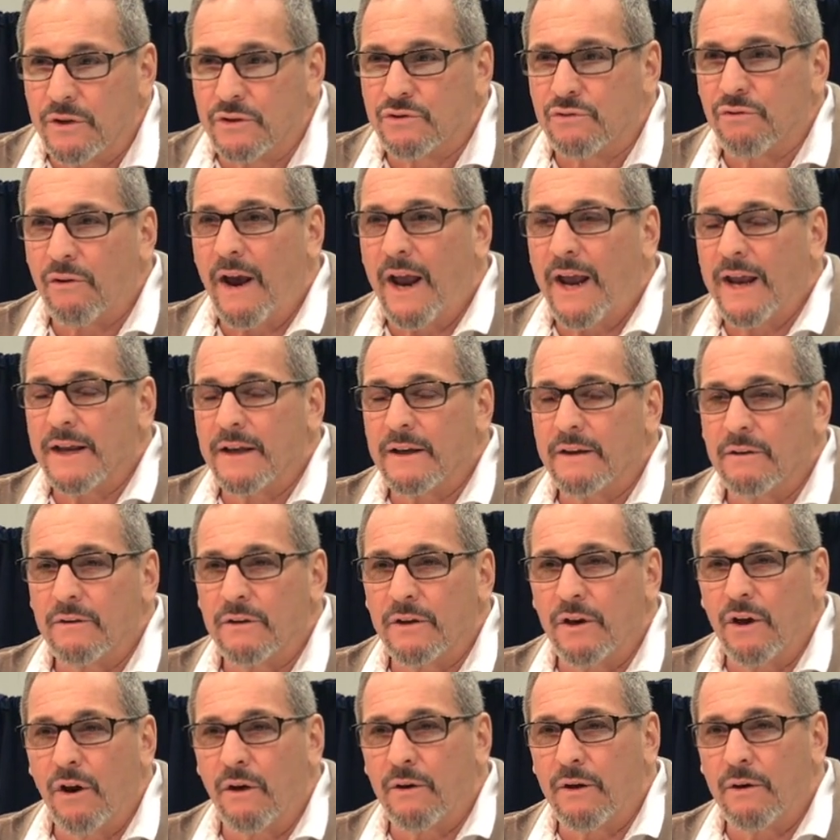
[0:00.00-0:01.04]
try,
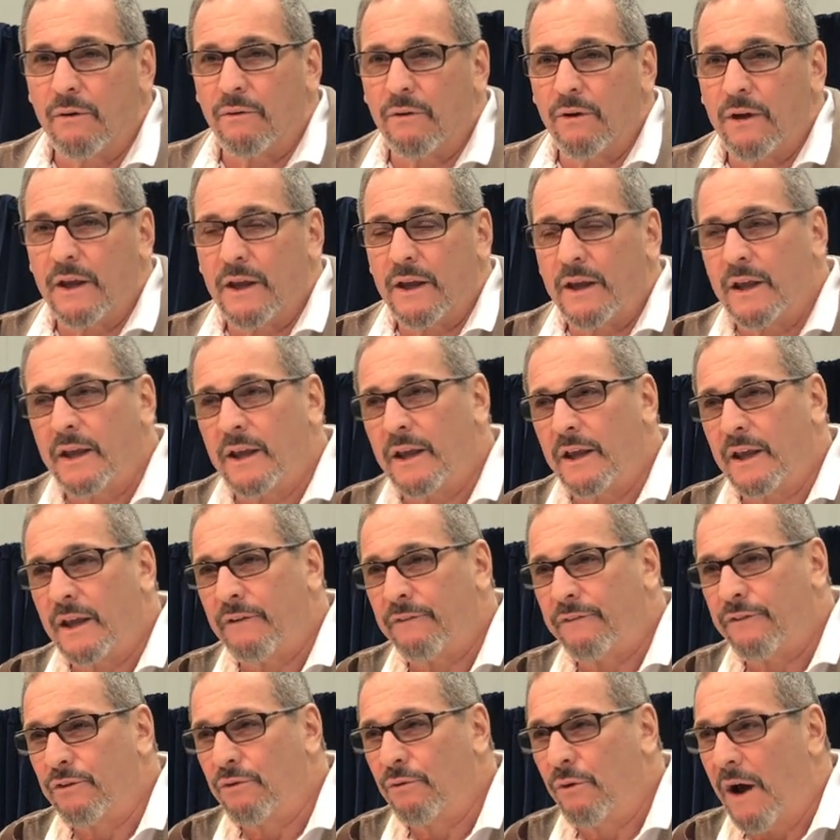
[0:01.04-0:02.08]
you know,
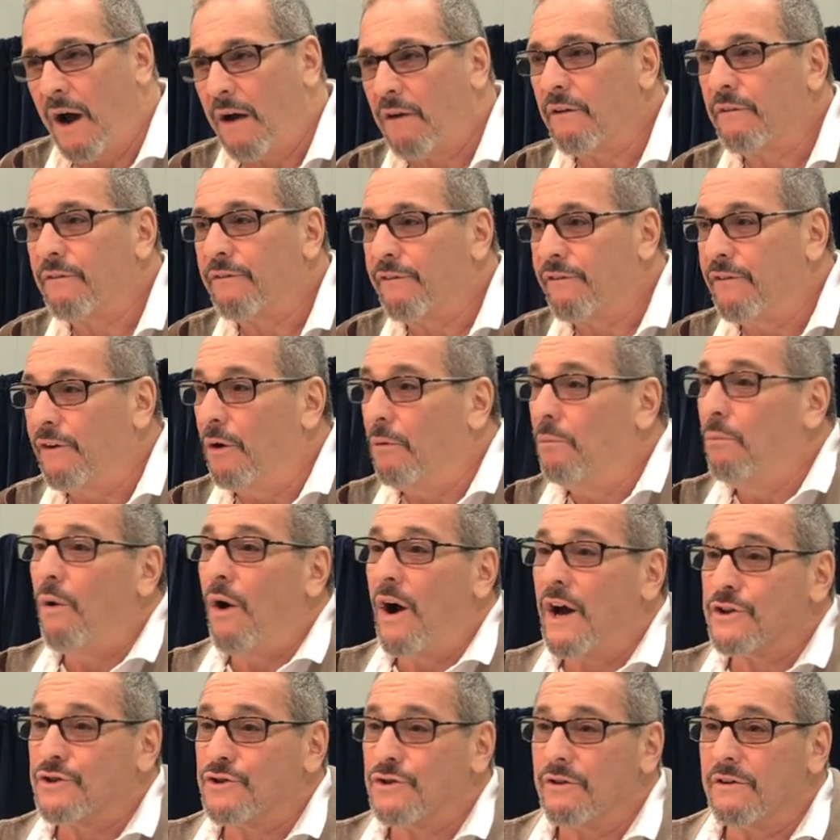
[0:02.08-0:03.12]
if you are a film
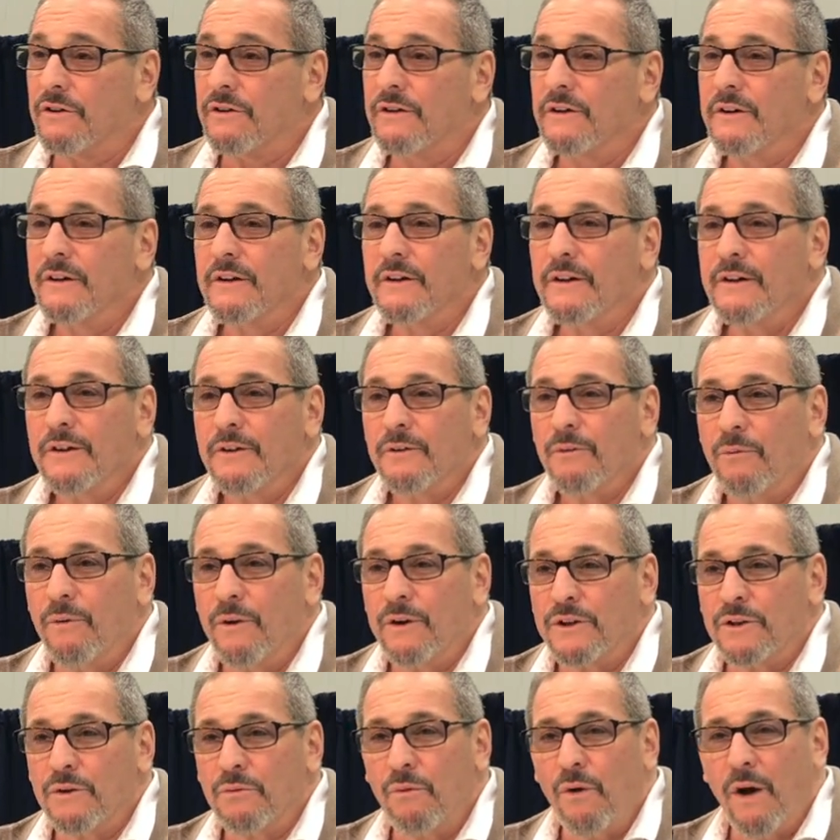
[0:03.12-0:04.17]
watcher,
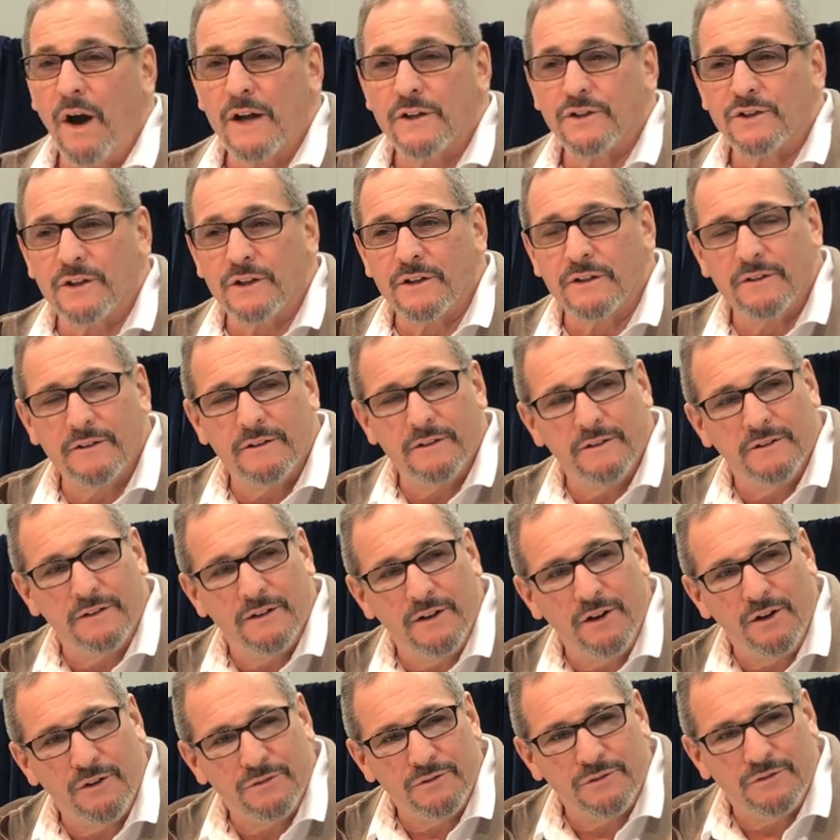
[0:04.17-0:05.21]
when you watch it,
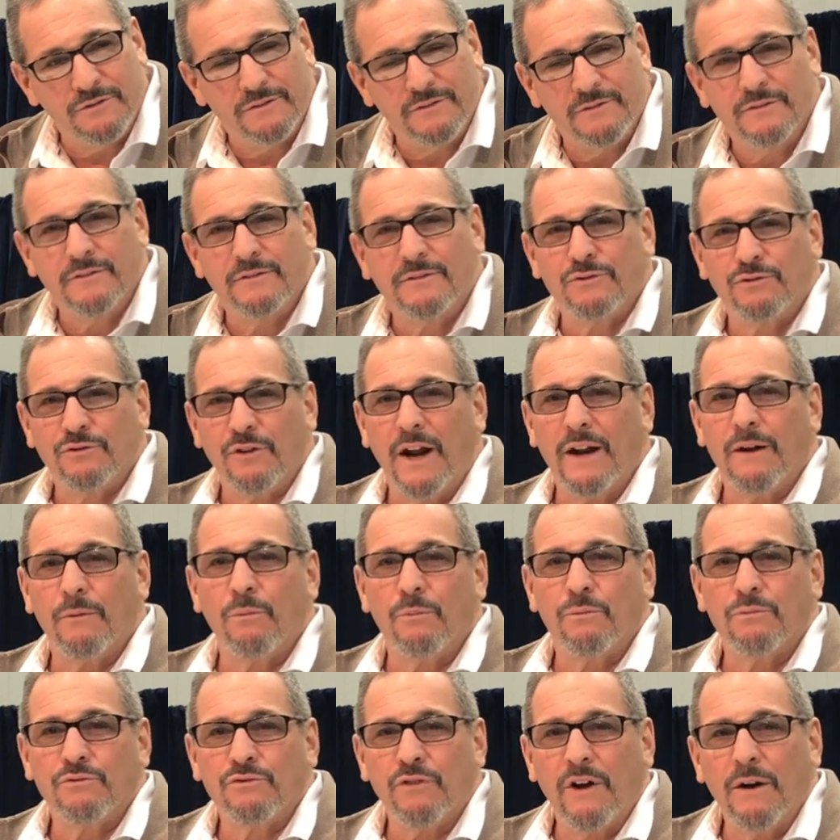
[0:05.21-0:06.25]
you know, try to
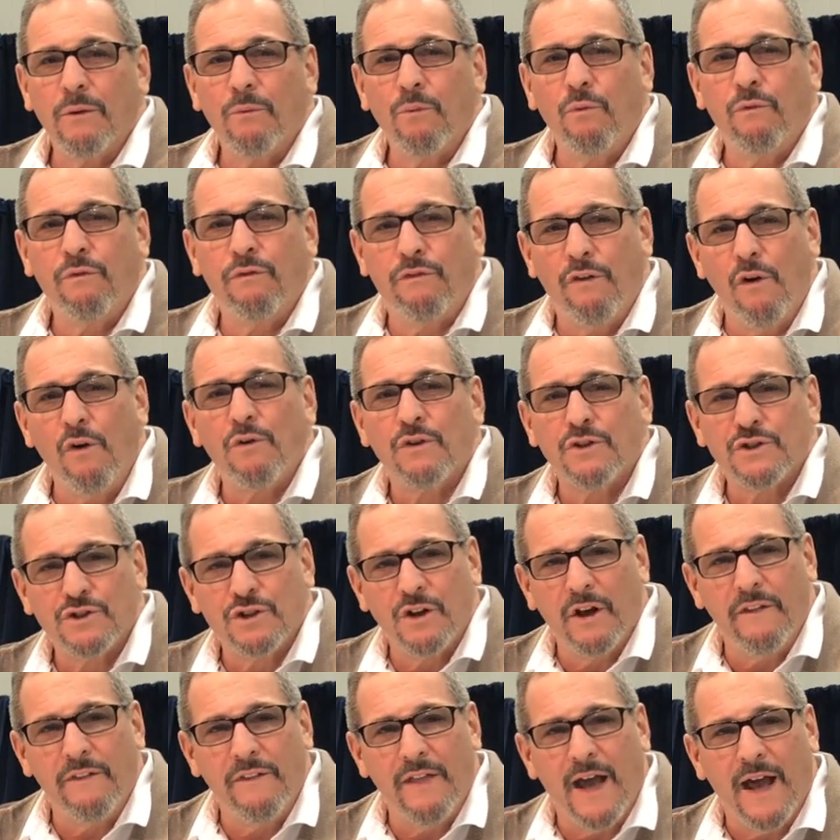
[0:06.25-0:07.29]

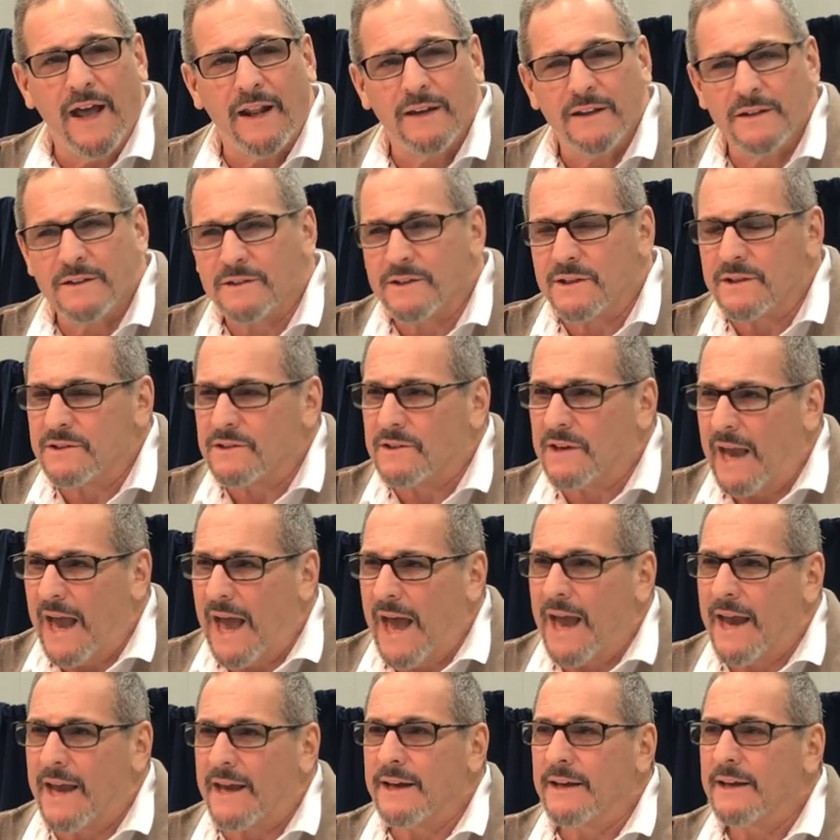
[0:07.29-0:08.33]
focus on that. Is this
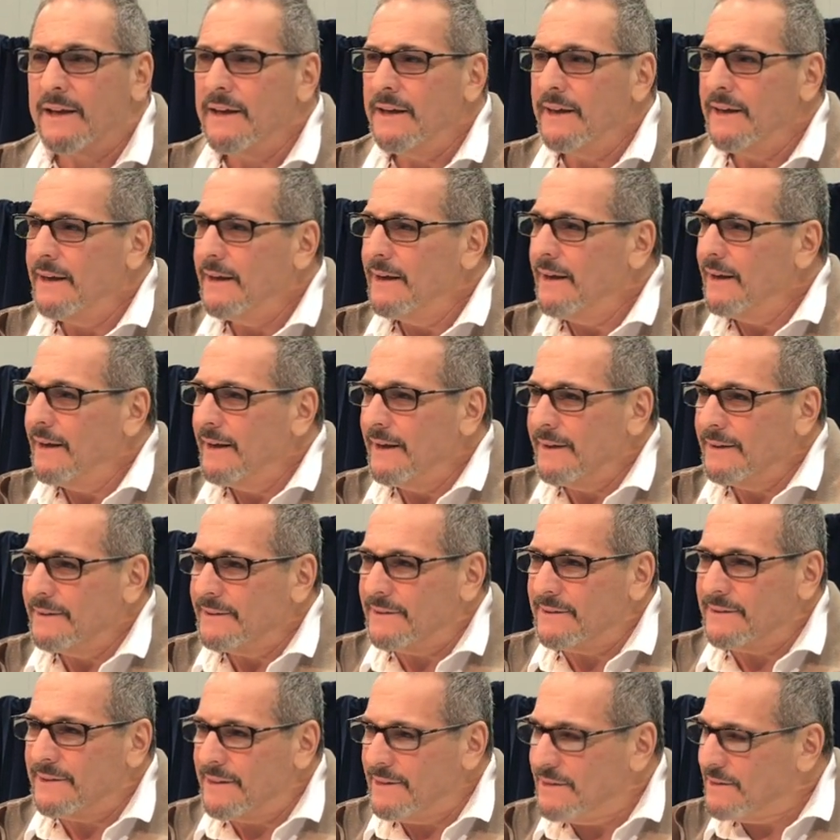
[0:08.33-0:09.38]
guy,
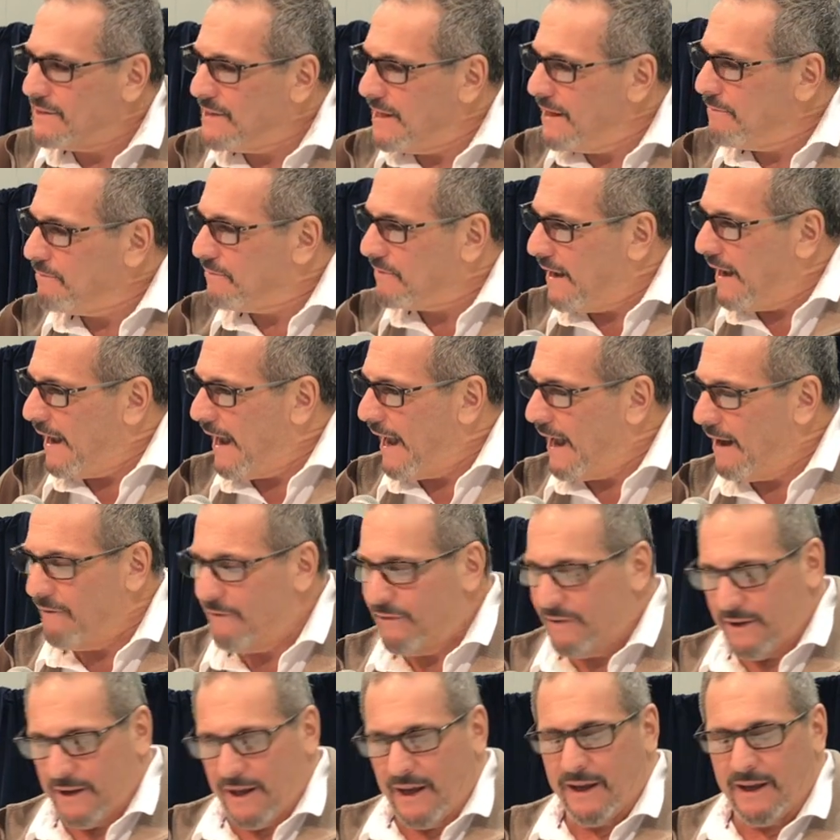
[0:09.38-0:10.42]
does he seem to
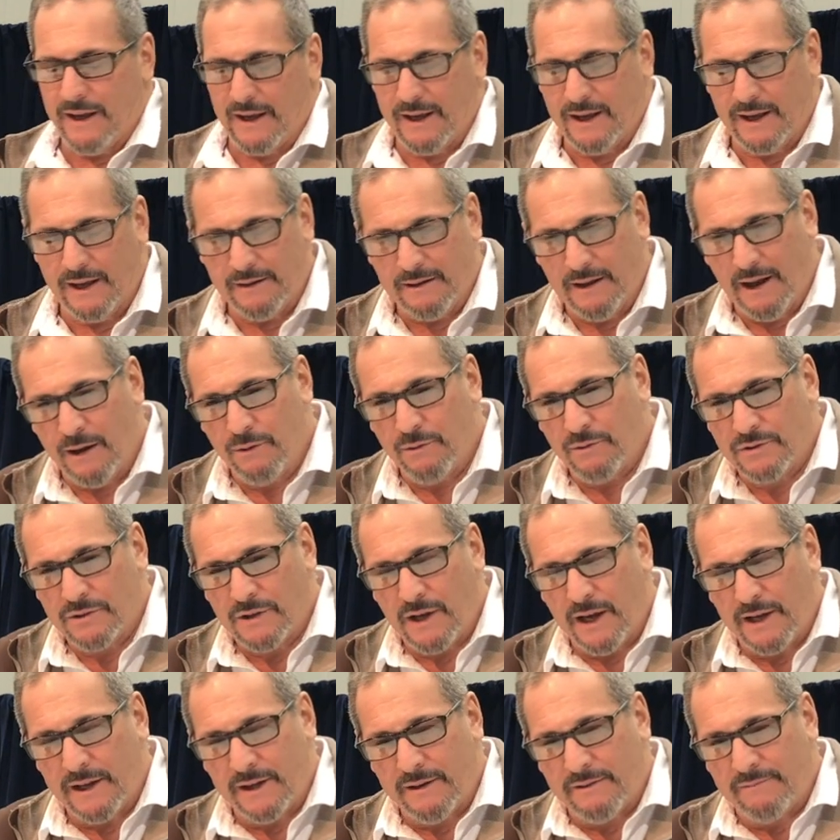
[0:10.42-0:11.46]
have it?
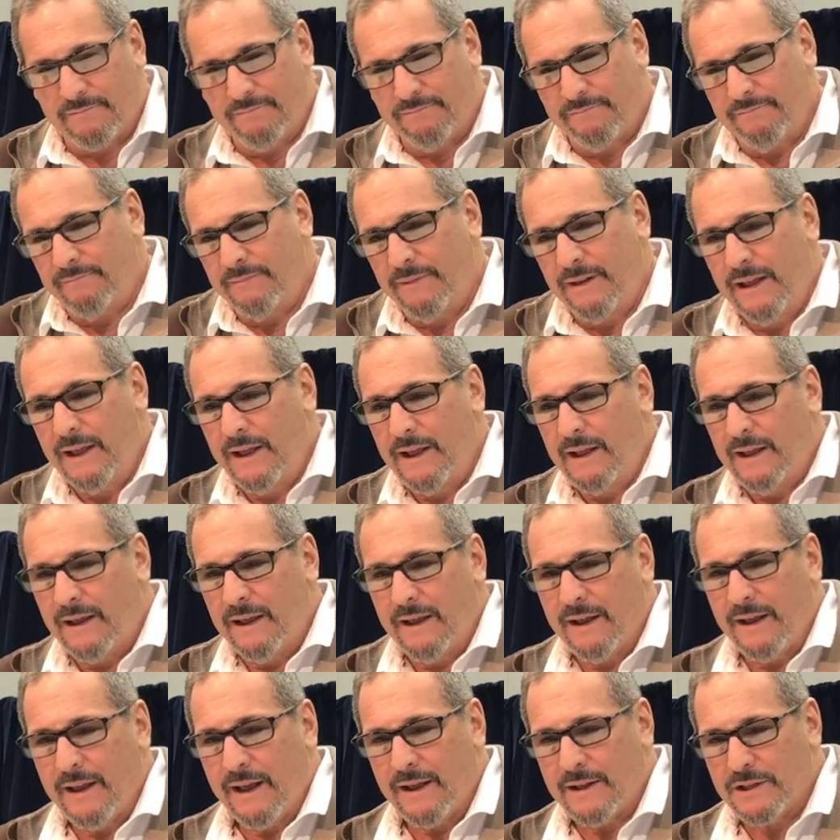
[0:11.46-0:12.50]
I
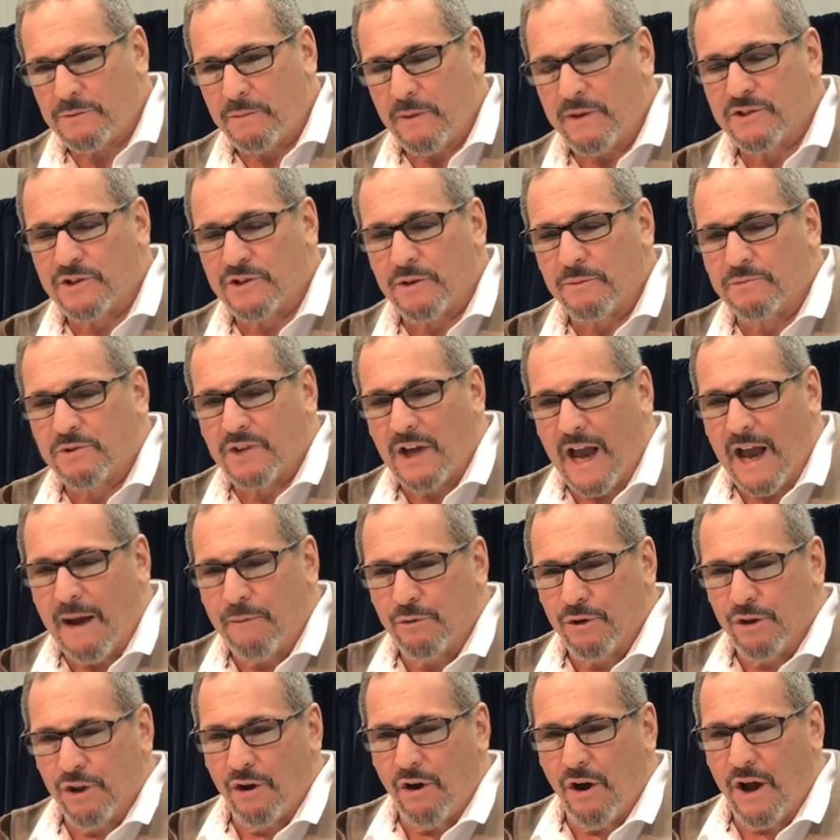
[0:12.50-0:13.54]
spent some time
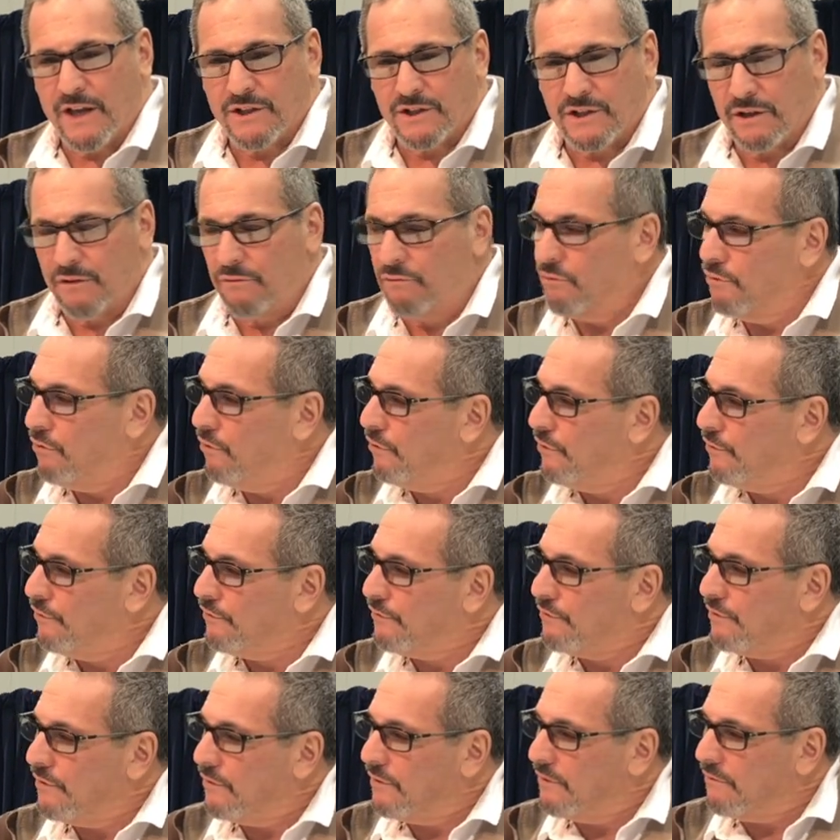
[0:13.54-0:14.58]
with an Aussie
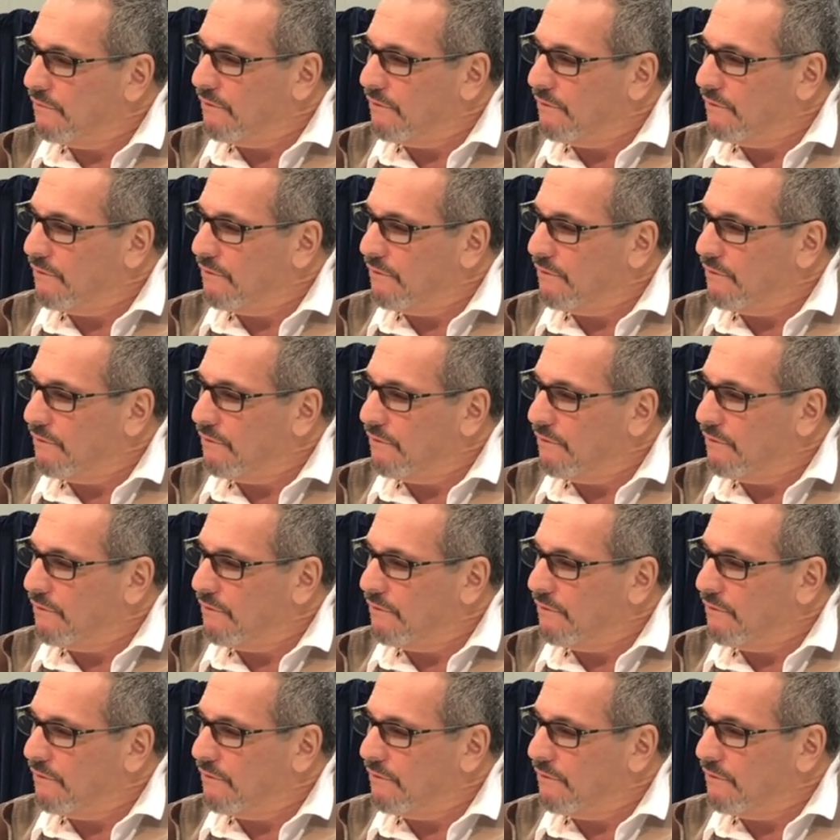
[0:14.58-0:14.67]
rules